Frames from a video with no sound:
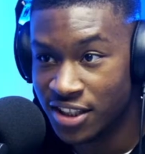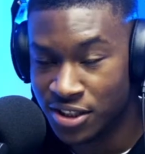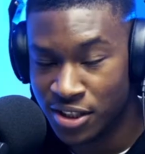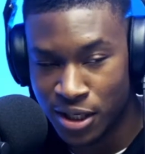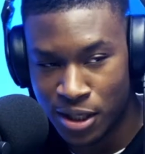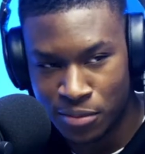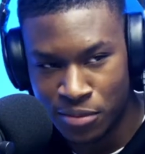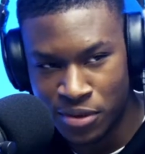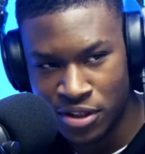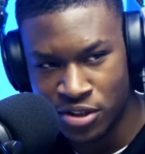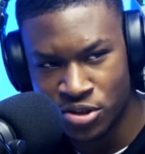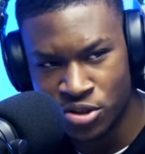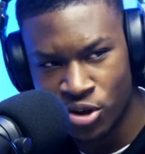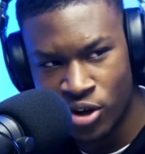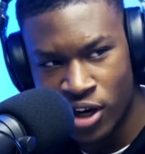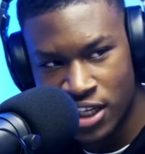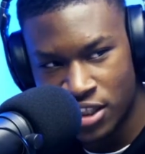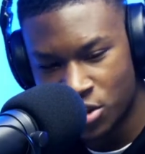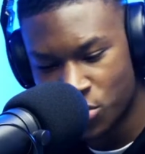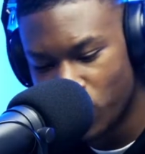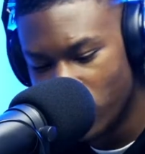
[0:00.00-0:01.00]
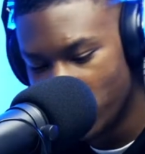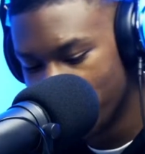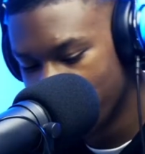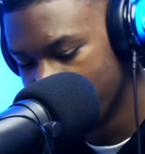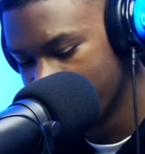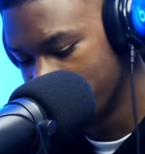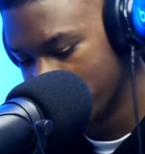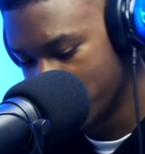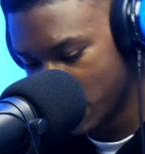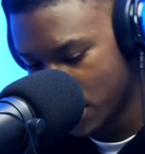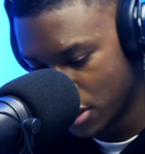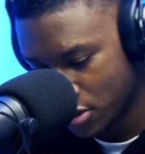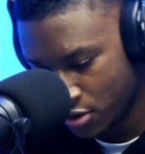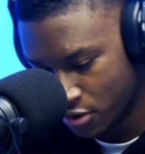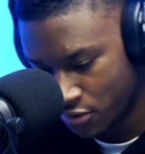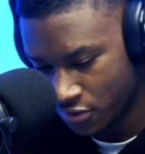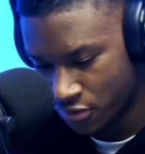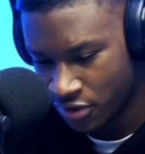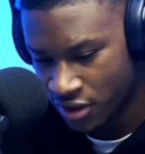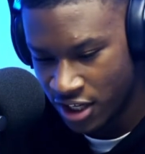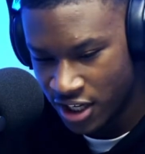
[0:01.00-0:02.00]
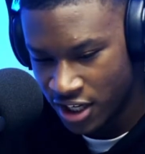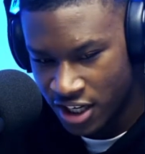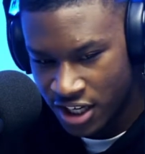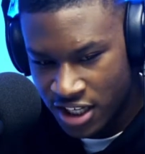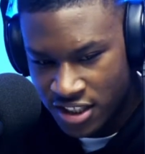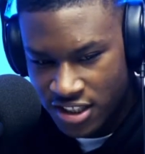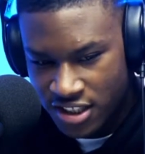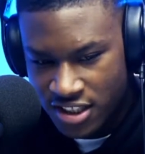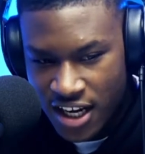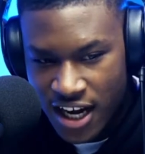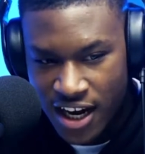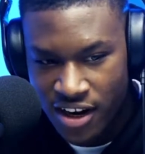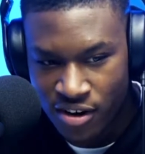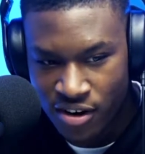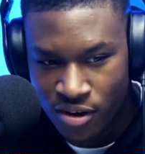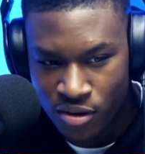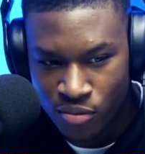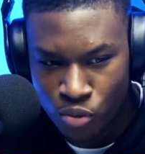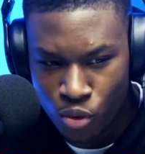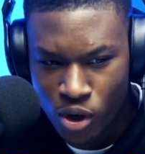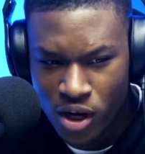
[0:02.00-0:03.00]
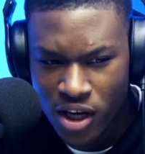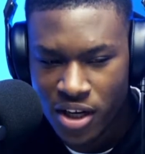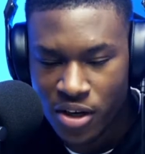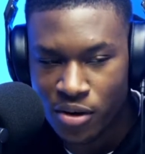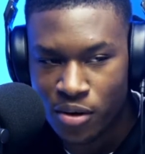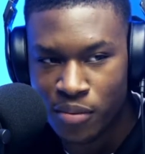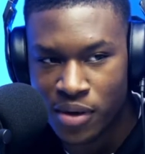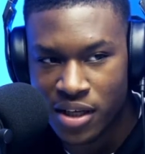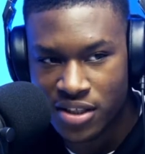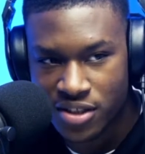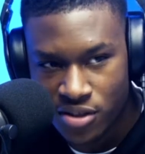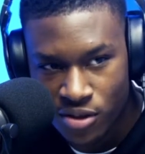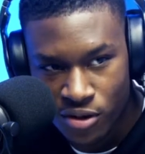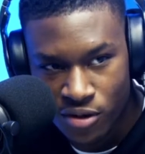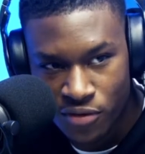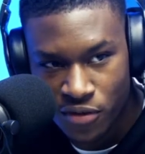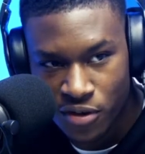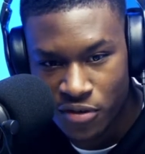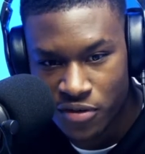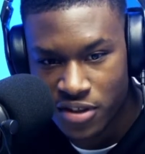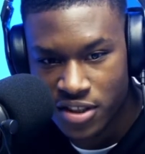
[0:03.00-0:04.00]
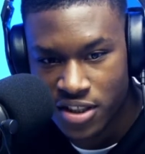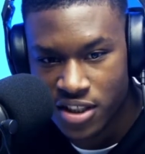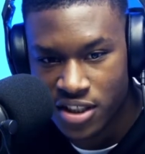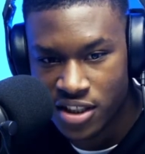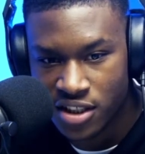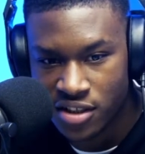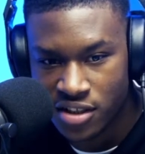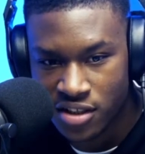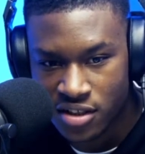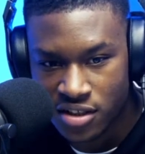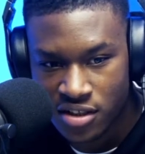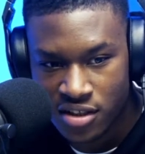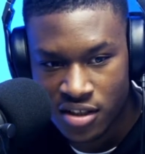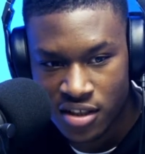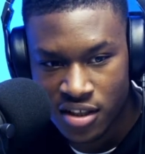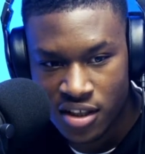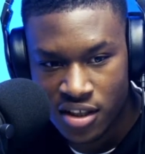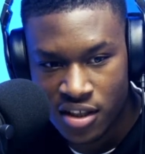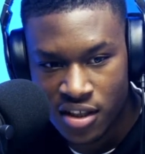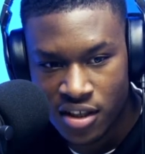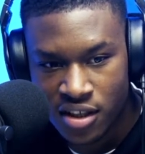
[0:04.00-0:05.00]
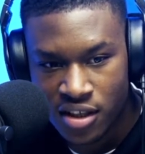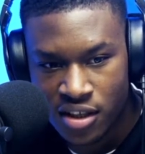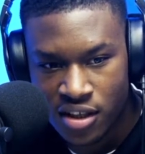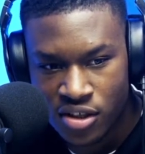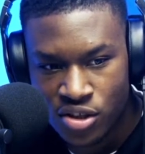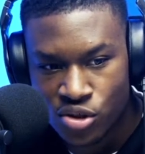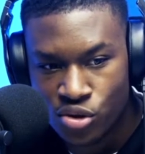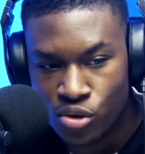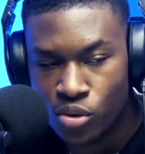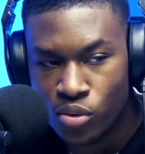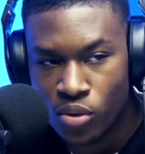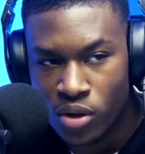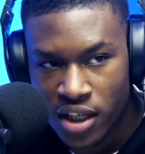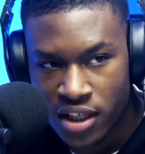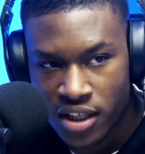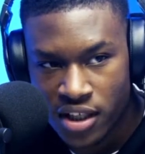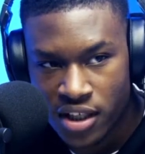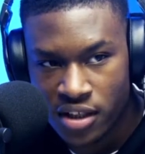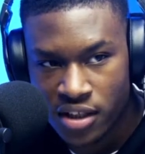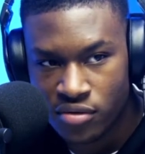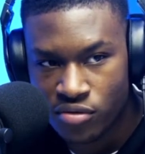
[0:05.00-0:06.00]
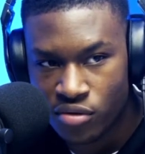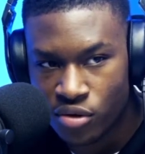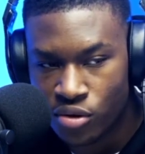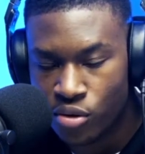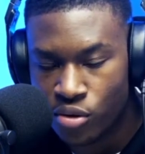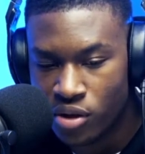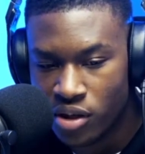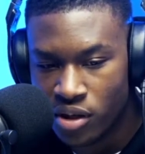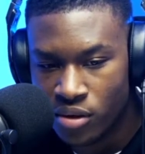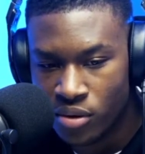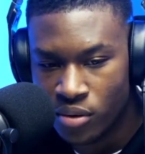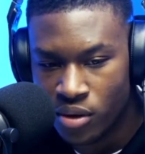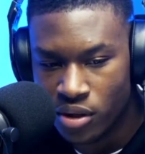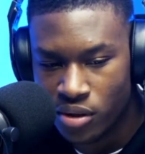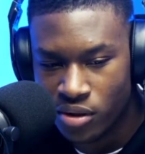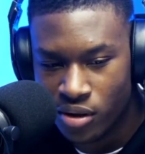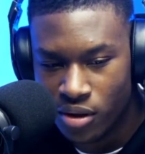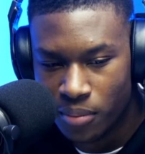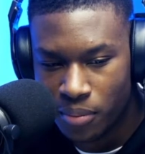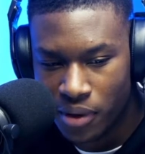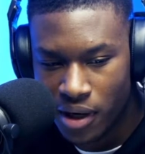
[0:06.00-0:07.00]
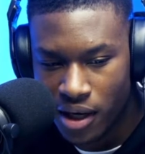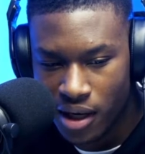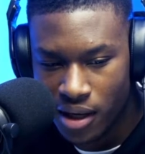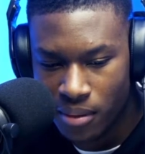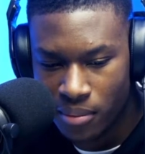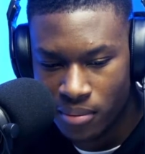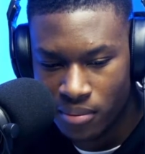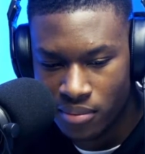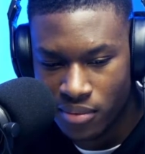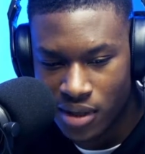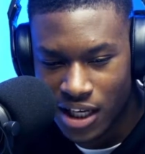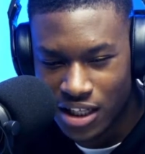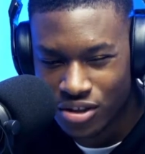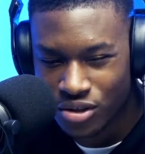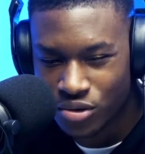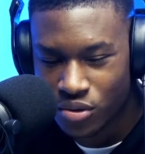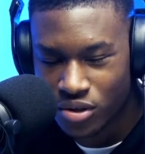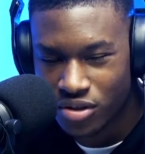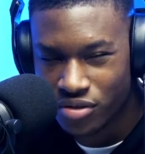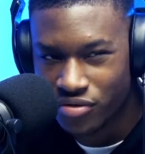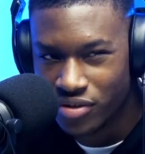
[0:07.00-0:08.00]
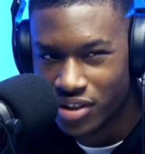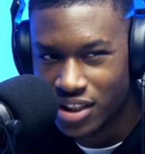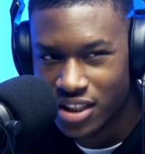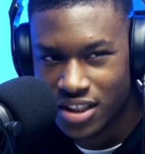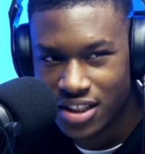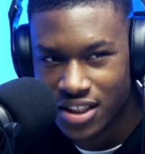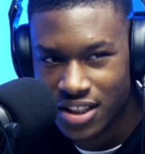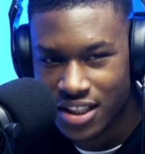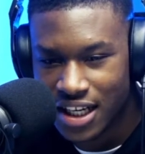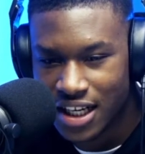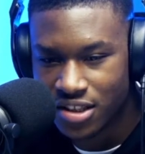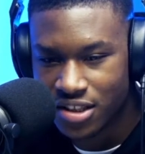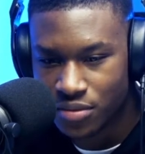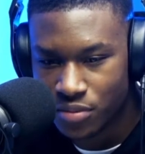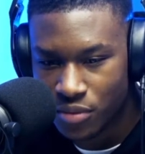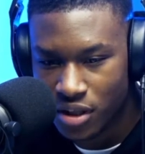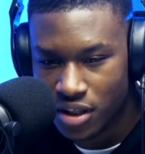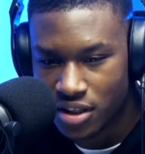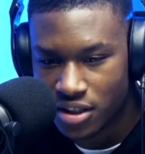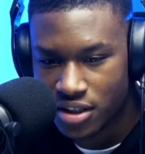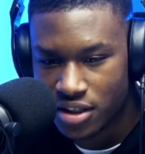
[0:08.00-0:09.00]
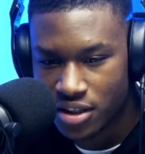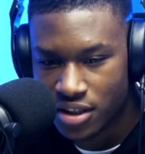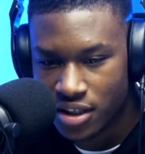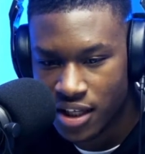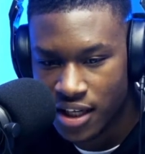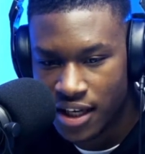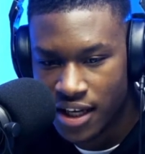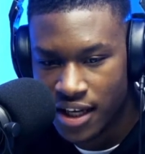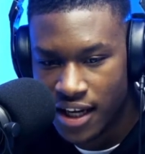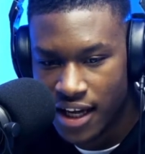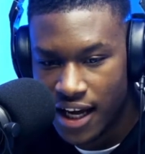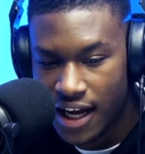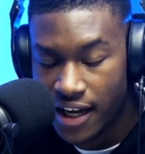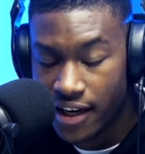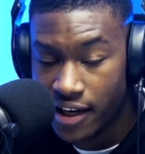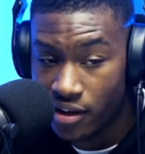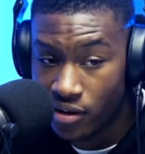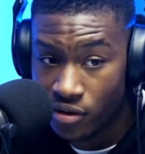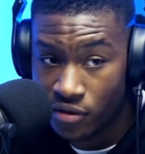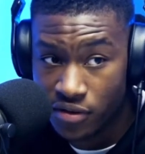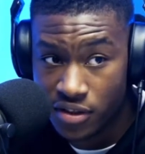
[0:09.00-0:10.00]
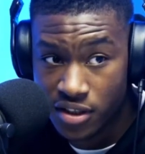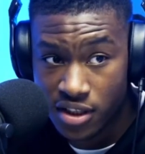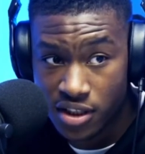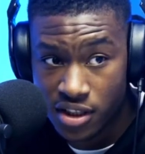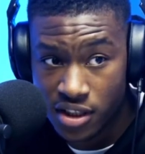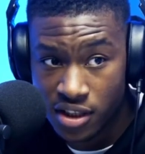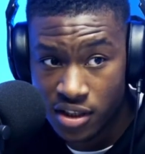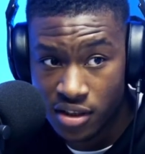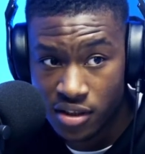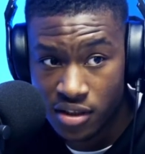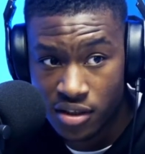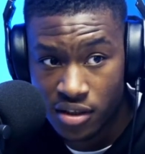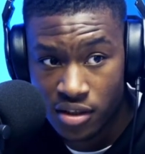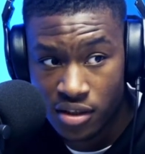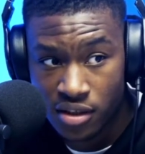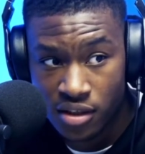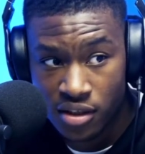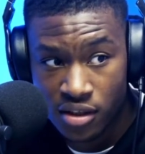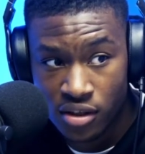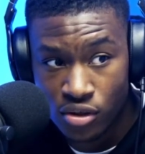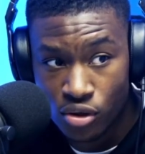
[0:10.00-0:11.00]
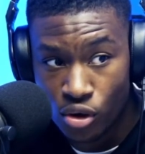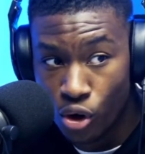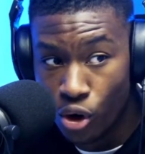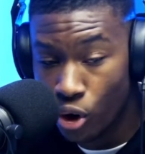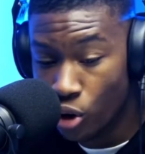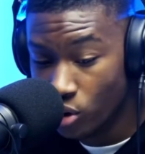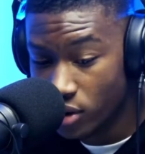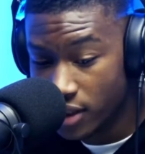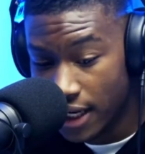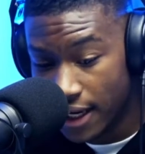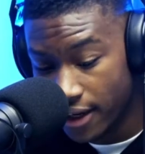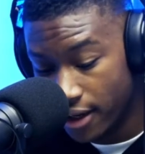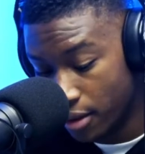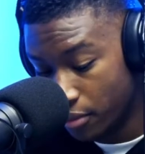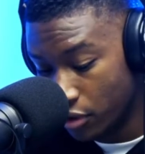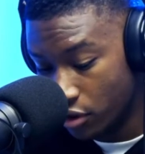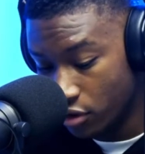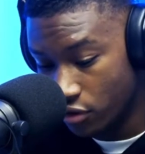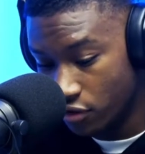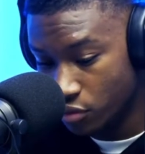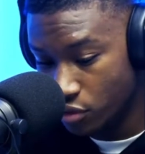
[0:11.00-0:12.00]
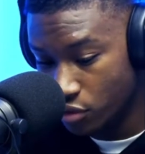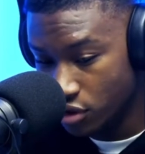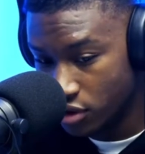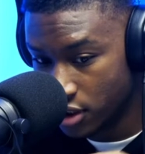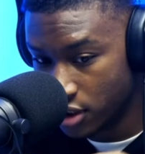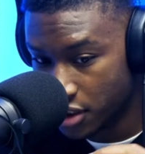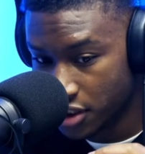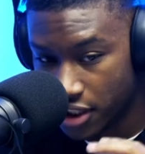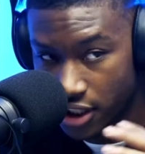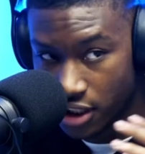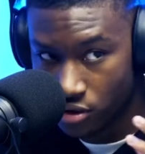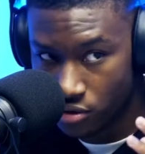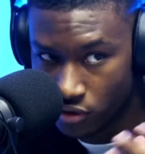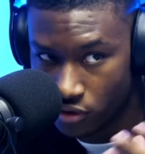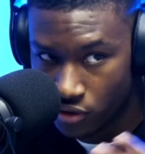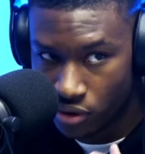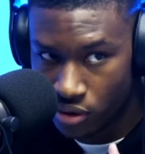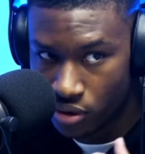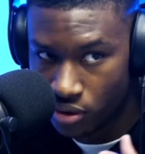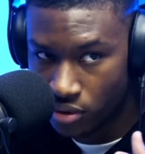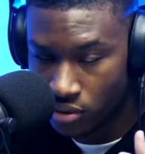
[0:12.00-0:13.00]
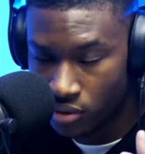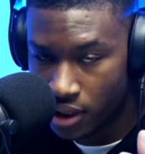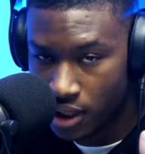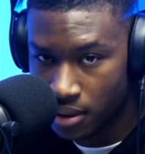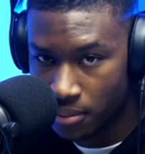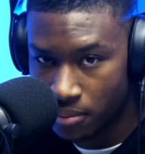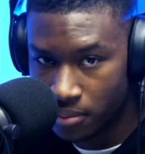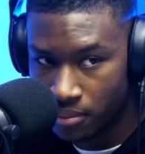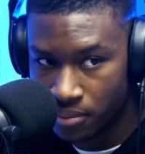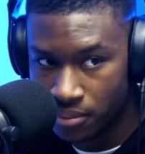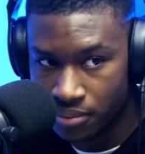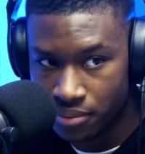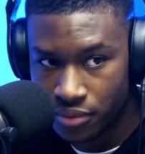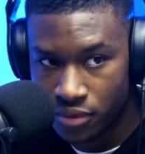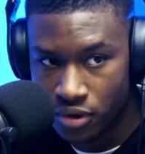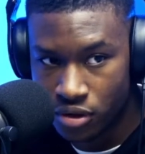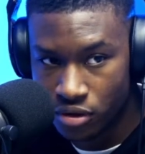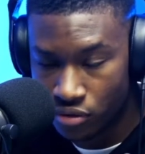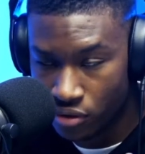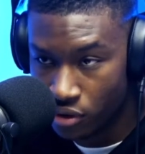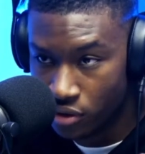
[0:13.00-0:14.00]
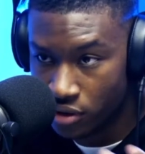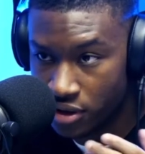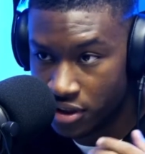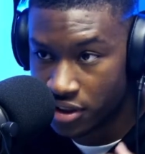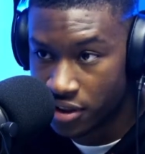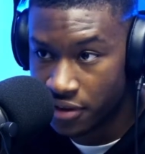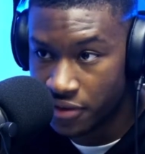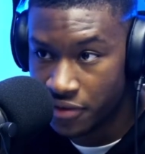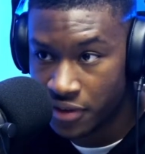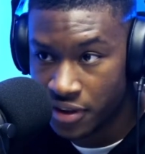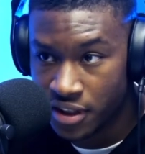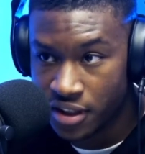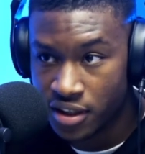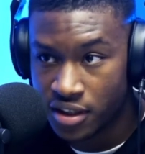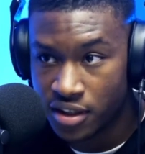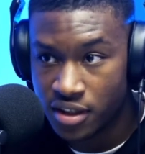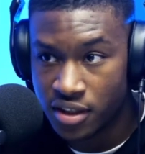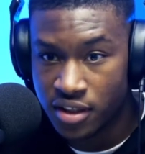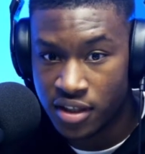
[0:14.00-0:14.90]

you know what I mean. So I just went through a phase of just kind of working on myself. Obviously, just still working, recording and whatnot, but um, I just wasn't releasing as much. And then obviously, the whole dynamic of music changed, or the whole um Corona stuff, innit? Yeah,